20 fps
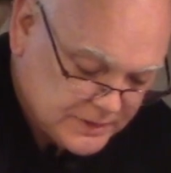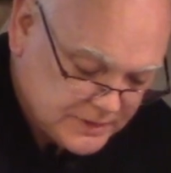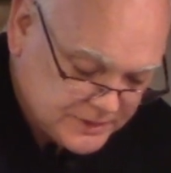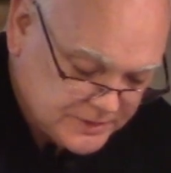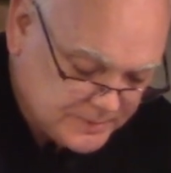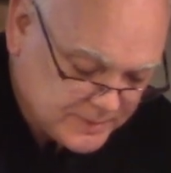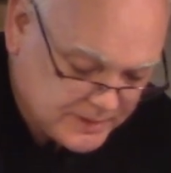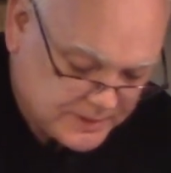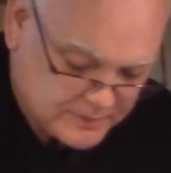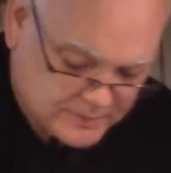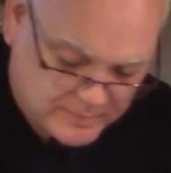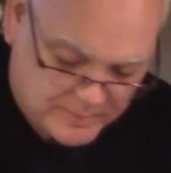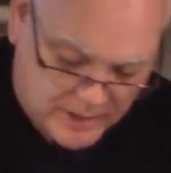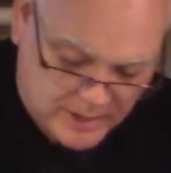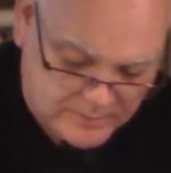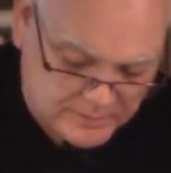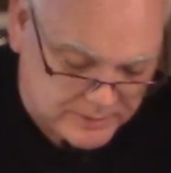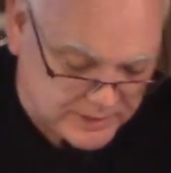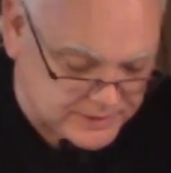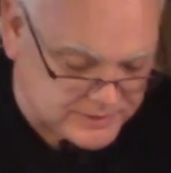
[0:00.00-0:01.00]
Speaking of
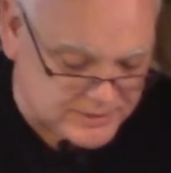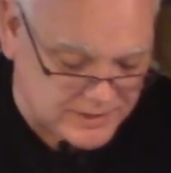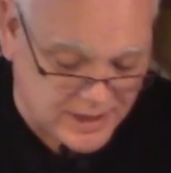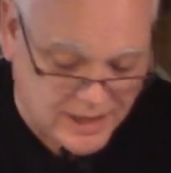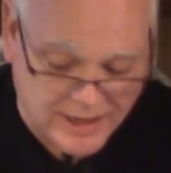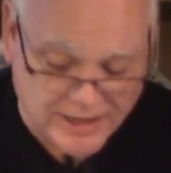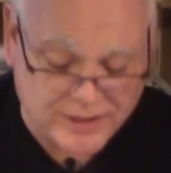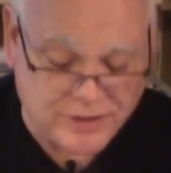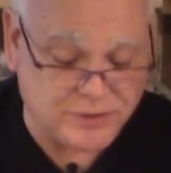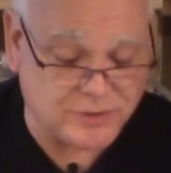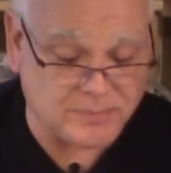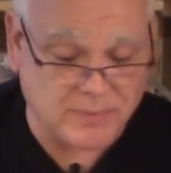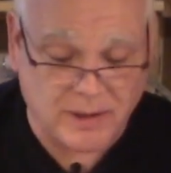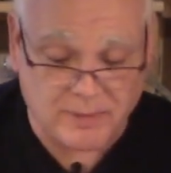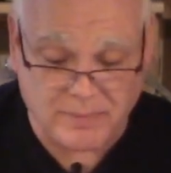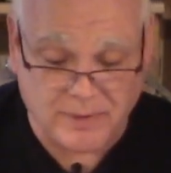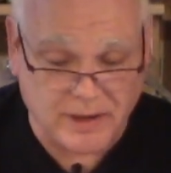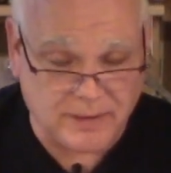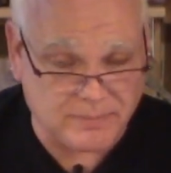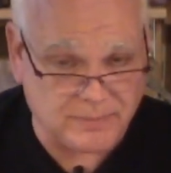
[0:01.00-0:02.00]
pie plates, I use
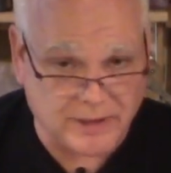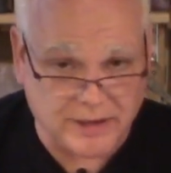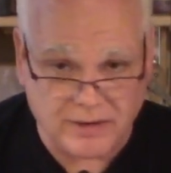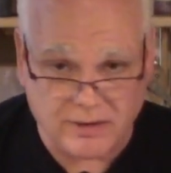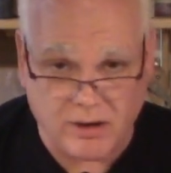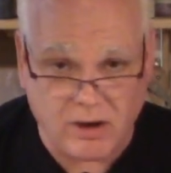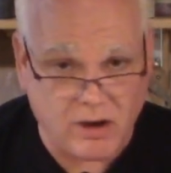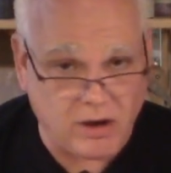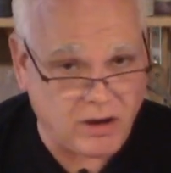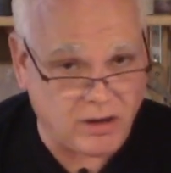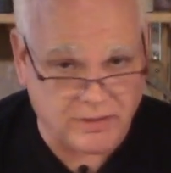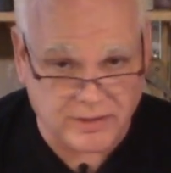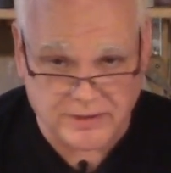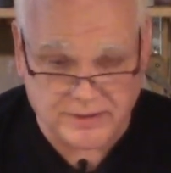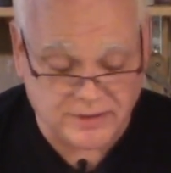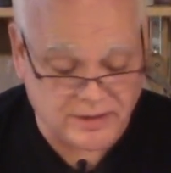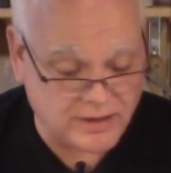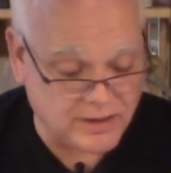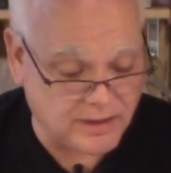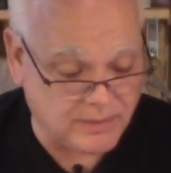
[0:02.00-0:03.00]
my pie plate all the
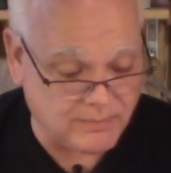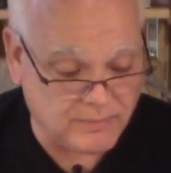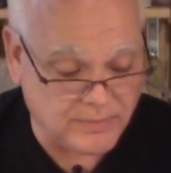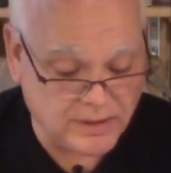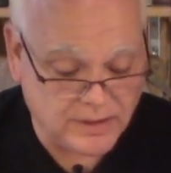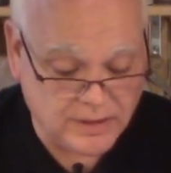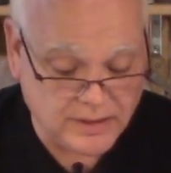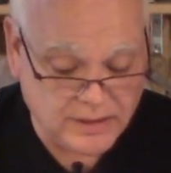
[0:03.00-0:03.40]
time.